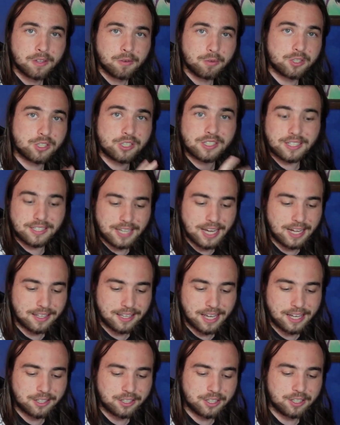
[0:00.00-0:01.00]
which is a
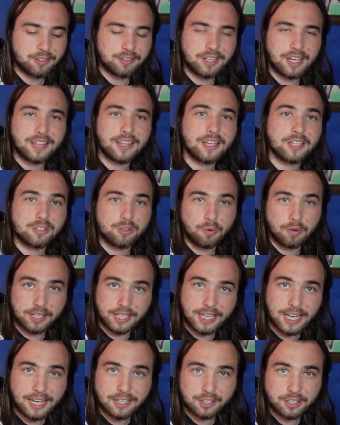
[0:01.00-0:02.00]
10k shield and then a
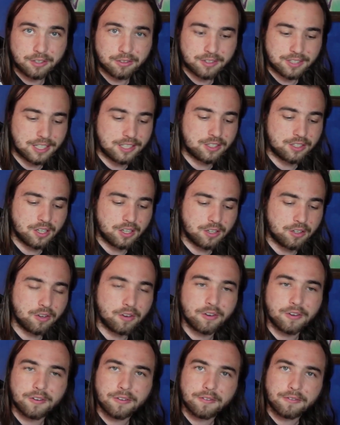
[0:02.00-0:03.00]
20k shield since
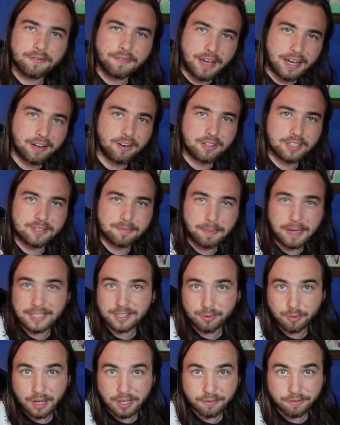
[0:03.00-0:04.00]
your Vanguard is
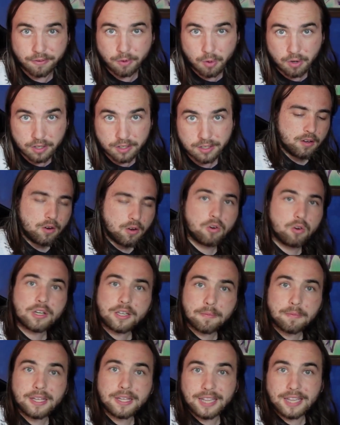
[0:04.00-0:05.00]
base grade 4. Or it
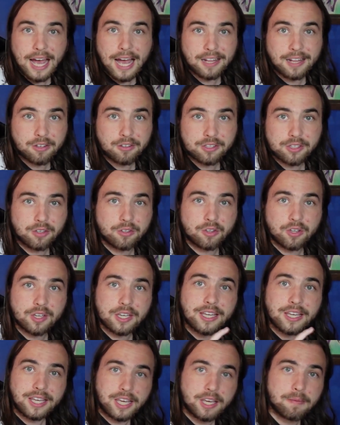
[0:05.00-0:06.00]
can be ladder, so you
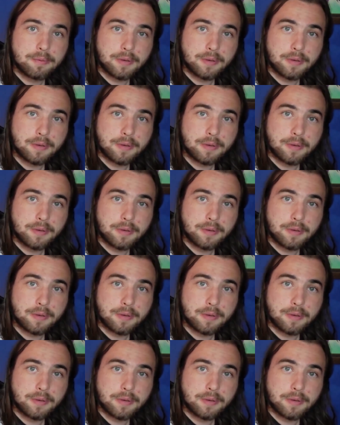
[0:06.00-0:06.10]
can keep